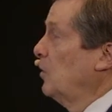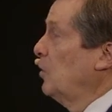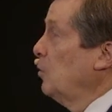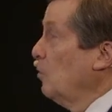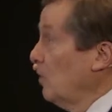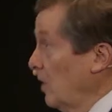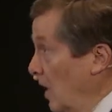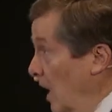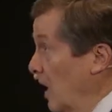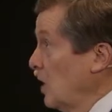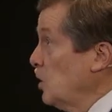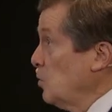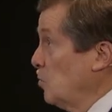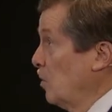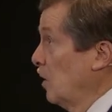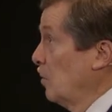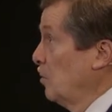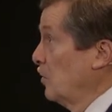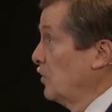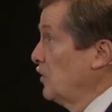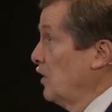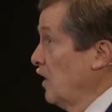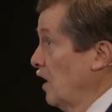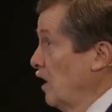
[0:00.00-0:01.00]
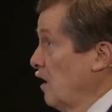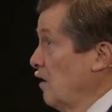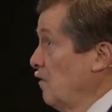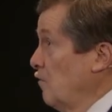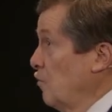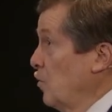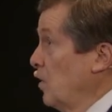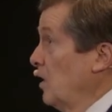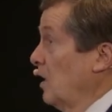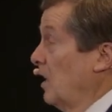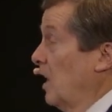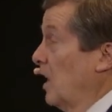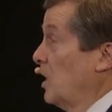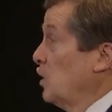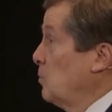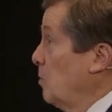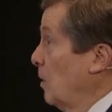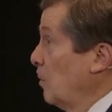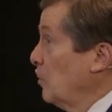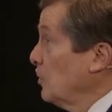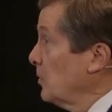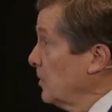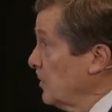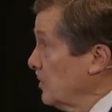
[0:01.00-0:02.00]
You engage people to give, we engage
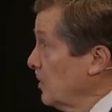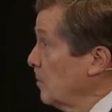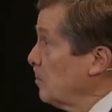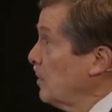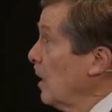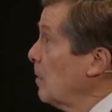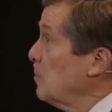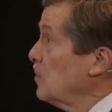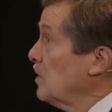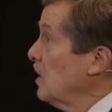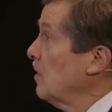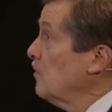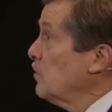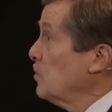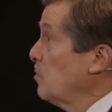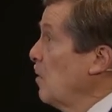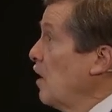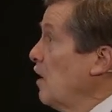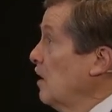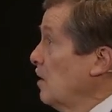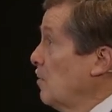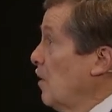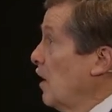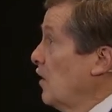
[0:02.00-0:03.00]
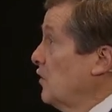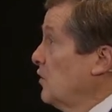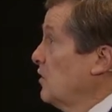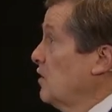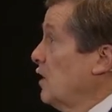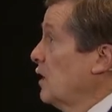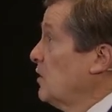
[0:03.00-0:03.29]
people to sometimes give small amounts,